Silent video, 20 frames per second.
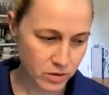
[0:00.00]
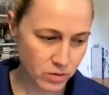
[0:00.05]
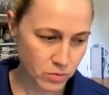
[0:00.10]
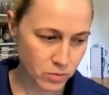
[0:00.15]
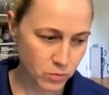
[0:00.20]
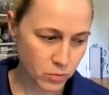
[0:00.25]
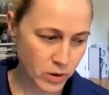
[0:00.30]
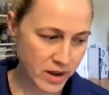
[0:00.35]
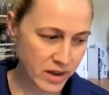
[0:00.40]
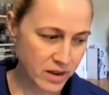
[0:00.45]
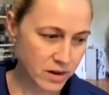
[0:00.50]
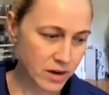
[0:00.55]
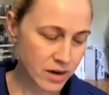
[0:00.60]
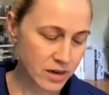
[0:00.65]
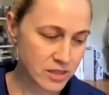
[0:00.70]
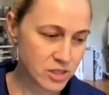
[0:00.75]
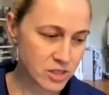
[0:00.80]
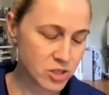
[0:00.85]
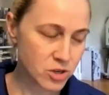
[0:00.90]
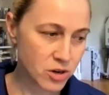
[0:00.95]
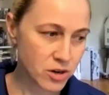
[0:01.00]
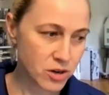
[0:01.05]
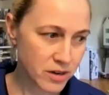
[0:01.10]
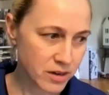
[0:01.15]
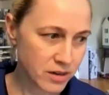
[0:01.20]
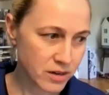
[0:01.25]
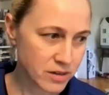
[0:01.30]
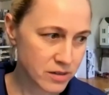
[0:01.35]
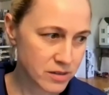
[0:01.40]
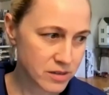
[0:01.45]
When I
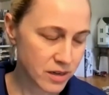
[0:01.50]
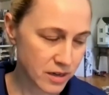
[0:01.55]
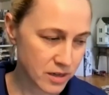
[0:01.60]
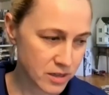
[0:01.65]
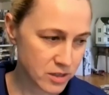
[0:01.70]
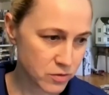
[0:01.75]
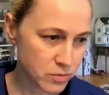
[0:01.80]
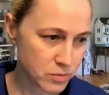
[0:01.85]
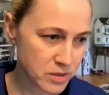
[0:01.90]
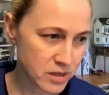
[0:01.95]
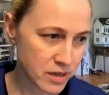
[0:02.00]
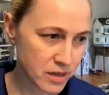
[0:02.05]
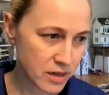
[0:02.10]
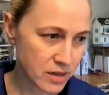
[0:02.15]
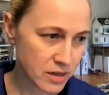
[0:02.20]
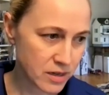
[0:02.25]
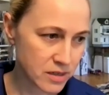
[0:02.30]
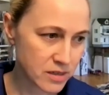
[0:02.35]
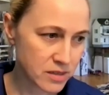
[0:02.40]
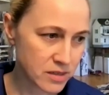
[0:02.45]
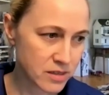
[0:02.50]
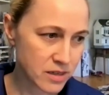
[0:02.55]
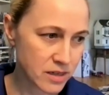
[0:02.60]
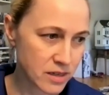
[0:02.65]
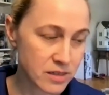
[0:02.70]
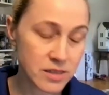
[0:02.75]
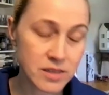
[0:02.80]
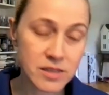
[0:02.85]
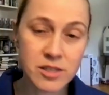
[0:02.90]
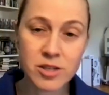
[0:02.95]
started Science from Scientists, I
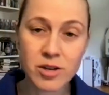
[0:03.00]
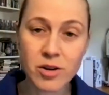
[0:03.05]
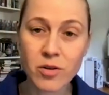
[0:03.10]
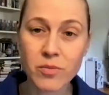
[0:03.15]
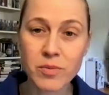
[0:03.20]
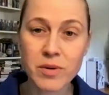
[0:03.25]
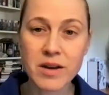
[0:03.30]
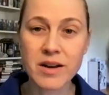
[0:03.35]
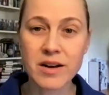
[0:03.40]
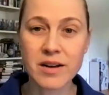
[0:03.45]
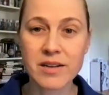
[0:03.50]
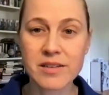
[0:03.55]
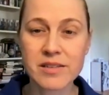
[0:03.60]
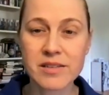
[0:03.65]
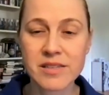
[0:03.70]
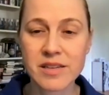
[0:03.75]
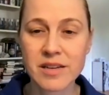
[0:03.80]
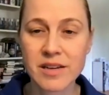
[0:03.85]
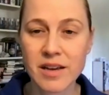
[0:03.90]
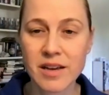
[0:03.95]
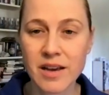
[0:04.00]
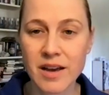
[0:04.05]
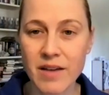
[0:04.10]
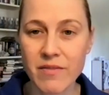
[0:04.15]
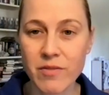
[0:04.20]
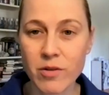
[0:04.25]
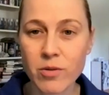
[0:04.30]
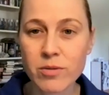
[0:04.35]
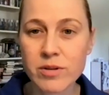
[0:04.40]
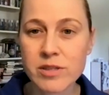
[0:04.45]
did so because I've
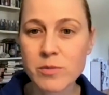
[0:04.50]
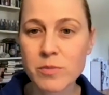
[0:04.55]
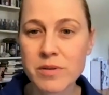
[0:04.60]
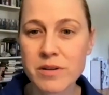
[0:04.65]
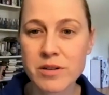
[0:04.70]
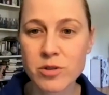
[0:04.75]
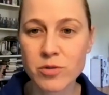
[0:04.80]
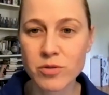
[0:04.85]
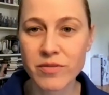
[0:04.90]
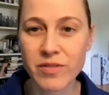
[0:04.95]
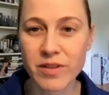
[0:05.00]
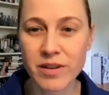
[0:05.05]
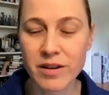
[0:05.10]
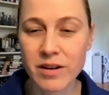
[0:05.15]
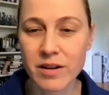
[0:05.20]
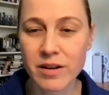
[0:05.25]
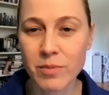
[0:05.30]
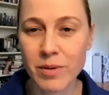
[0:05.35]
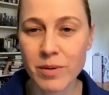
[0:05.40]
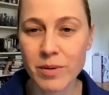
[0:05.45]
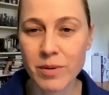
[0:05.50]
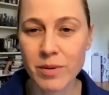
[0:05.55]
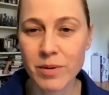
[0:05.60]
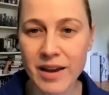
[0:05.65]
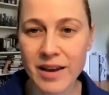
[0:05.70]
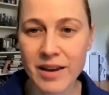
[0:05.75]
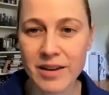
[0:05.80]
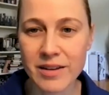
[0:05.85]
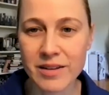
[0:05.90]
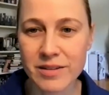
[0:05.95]
always been driven
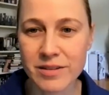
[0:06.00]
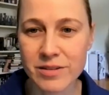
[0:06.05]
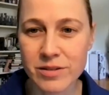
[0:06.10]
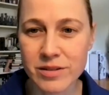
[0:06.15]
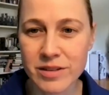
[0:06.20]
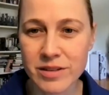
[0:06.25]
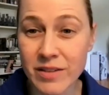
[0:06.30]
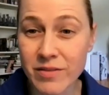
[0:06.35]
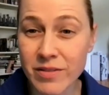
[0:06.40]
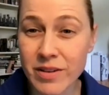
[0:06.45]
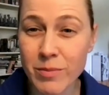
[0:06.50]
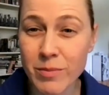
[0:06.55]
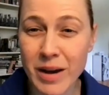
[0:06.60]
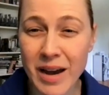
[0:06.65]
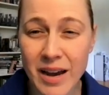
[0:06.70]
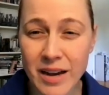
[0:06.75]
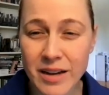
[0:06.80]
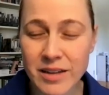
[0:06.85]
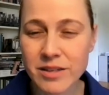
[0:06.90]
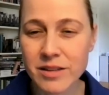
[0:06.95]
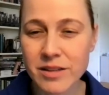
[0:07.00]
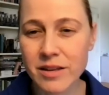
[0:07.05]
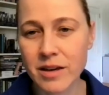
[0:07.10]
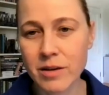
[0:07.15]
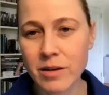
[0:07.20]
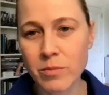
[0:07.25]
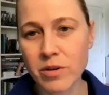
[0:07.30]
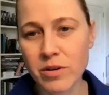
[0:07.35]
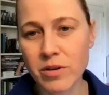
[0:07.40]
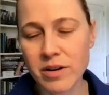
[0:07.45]
by giving back to the
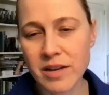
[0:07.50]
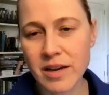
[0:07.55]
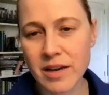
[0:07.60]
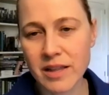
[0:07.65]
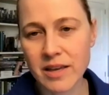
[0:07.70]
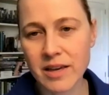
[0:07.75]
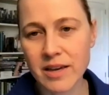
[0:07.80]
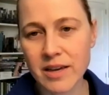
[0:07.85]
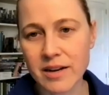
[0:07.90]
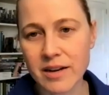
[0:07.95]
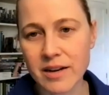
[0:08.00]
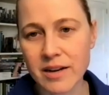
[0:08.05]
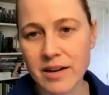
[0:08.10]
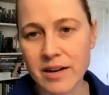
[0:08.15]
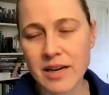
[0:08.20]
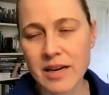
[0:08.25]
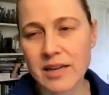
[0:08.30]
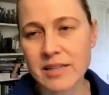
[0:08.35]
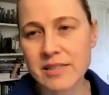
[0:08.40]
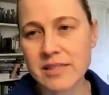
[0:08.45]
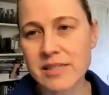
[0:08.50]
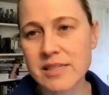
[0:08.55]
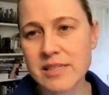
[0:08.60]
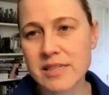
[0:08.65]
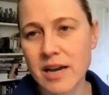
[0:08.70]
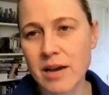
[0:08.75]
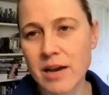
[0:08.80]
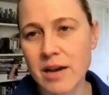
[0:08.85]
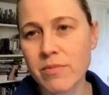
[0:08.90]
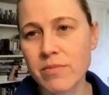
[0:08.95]
community. I think it
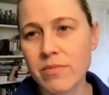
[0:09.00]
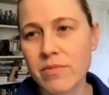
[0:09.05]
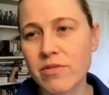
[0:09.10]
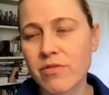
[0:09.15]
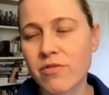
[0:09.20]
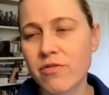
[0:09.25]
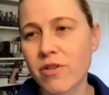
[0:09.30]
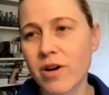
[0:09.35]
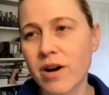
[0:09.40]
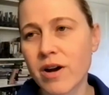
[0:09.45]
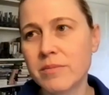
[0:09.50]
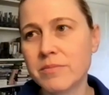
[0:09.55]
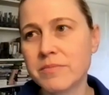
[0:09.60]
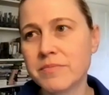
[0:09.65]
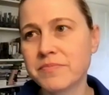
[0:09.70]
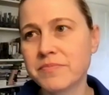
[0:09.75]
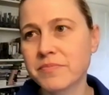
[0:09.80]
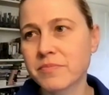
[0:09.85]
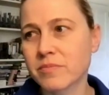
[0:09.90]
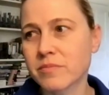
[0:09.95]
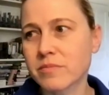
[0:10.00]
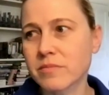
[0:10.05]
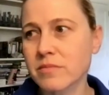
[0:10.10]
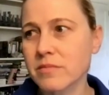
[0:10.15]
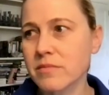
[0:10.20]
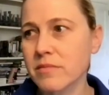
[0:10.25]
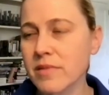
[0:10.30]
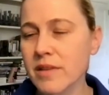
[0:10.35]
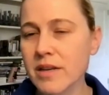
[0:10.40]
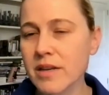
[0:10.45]
stemmed from
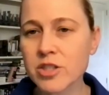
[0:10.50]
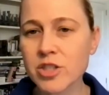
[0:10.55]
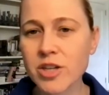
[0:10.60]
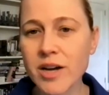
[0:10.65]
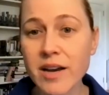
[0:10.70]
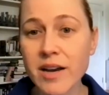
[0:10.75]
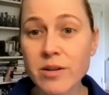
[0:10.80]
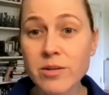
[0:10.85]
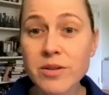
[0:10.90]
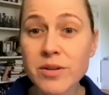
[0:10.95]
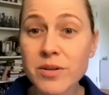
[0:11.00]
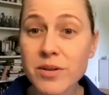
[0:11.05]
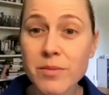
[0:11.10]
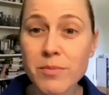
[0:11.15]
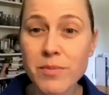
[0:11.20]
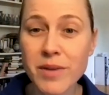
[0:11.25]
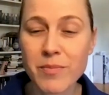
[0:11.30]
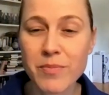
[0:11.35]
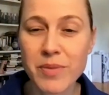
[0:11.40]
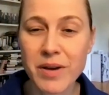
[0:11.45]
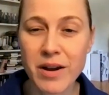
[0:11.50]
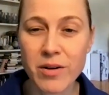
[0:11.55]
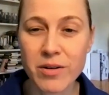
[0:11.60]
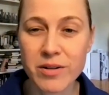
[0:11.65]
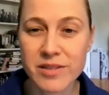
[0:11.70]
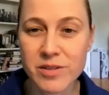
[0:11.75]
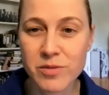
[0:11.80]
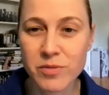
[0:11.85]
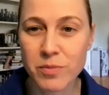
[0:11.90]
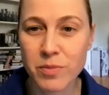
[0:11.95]
childhood. My
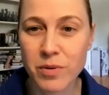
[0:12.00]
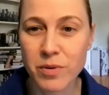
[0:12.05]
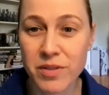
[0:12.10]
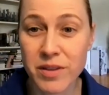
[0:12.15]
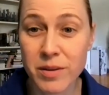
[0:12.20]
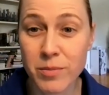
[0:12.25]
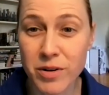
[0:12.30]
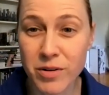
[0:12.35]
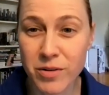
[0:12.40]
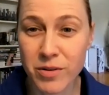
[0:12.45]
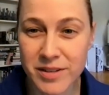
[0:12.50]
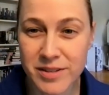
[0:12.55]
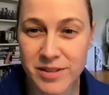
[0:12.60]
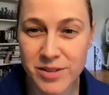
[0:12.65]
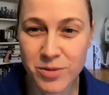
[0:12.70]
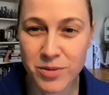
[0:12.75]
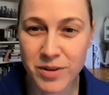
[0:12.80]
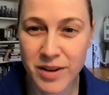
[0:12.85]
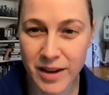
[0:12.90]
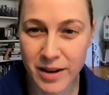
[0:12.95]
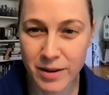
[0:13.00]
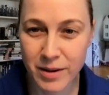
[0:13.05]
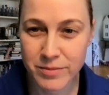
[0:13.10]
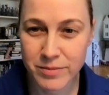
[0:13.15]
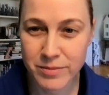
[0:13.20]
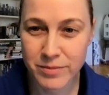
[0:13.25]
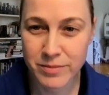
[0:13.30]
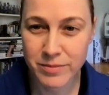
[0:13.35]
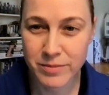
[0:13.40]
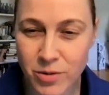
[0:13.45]
parents were both immigrants who came
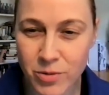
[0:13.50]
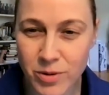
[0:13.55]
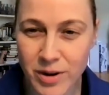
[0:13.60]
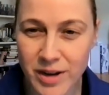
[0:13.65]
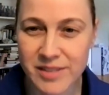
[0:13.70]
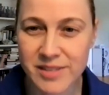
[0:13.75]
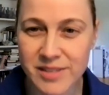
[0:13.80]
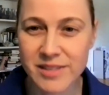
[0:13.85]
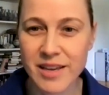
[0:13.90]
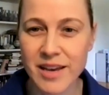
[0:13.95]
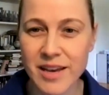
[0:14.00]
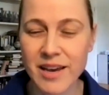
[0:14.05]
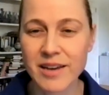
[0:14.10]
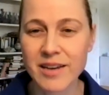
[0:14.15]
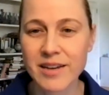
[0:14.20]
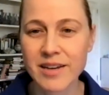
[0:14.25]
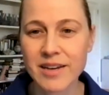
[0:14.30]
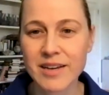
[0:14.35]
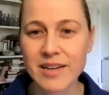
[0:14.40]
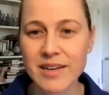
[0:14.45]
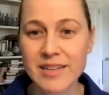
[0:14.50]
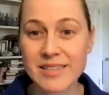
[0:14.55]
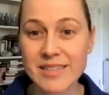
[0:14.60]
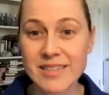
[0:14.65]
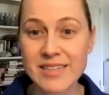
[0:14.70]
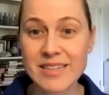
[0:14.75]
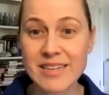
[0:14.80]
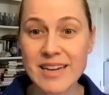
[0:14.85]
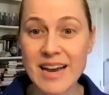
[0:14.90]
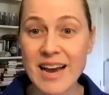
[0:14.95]
to U.S. They
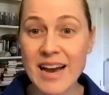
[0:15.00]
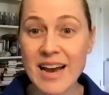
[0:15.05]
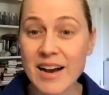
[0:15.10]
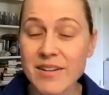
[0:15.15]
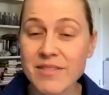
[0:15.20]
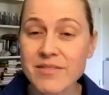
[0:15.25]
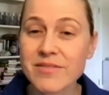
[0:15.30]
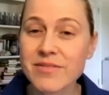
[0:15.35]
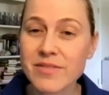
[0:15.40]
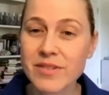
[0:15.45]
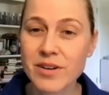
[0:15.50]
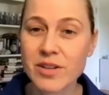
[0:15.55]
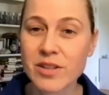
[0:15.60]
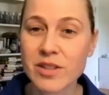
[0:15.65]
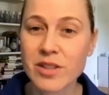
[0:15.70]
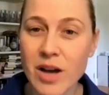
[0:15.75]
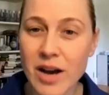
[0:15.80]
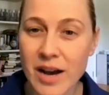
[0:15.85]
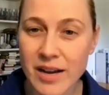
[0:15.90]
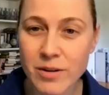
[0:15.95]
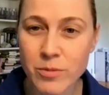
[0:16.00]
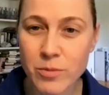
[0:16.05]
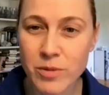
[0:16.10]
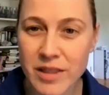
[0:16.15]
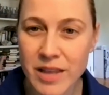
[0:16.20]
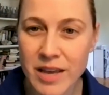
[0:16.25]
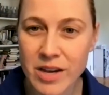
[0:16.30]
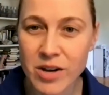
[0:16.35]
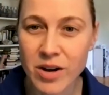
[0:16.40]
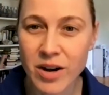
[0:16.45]
didn't have a lot when
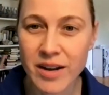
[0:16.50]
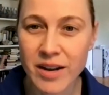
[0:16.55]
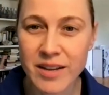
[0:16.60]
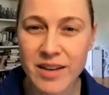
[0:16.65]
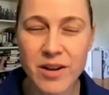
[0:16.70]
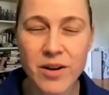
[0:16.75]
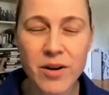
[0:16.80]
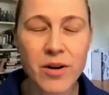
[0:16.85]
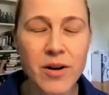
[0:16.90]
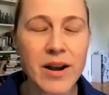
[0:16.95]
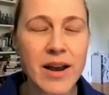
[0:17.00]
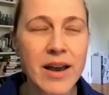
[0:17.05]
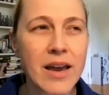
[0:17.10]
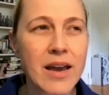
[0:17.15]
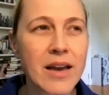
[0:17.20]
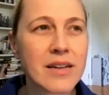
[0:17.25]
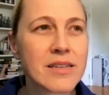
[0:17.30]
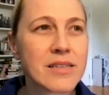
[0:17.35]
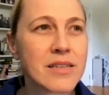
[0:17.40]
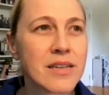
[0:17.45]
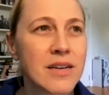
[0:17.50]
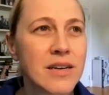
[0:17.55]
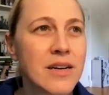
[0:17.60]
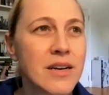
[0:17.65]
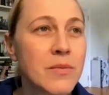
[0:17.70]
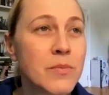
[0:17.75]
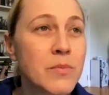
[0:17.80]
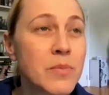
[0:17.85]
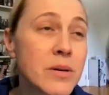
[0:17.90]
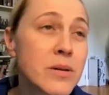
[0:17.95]
they got here and
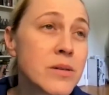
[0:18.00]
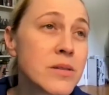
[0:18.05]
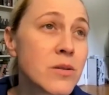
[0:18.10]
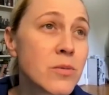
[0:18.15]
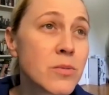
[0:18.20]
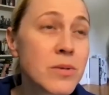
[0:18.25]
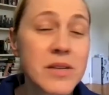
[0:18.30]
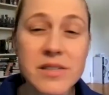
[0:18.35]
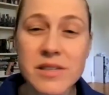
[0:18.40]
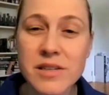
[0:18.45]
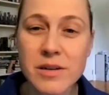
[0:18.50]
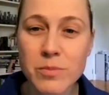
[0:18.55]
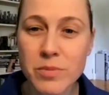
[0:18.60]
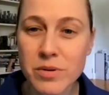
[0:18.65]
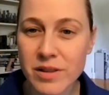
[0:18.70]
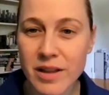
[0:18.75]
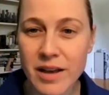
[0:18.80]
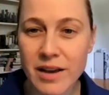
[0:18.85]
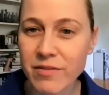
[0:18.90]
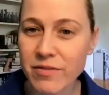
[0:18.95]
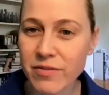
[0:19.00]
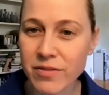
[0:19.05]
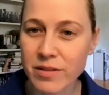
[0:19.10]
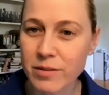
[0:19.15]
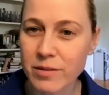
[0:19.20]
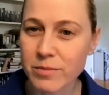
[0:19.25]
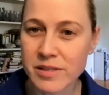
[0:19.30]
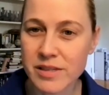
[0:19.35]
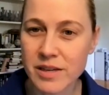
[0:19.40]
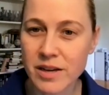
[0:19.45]
built a reasonable life for
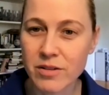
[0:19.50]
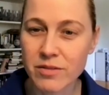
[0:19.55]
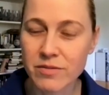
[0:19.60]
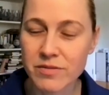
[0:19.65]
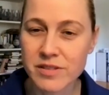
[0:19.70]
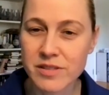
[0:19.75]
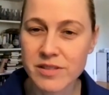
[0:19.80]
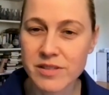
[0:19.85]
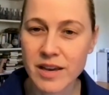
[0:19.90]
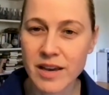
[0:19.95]
themselves.